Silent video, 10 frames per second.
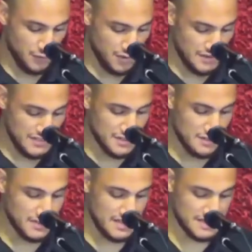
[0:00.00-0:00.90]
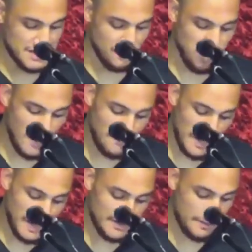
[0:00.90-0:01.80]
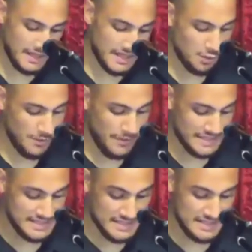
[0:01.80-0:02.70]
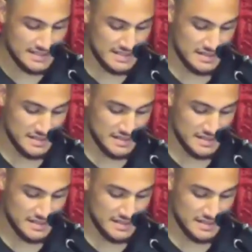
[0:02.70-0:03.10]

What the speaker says: the disobedience of one man the many were made sinners,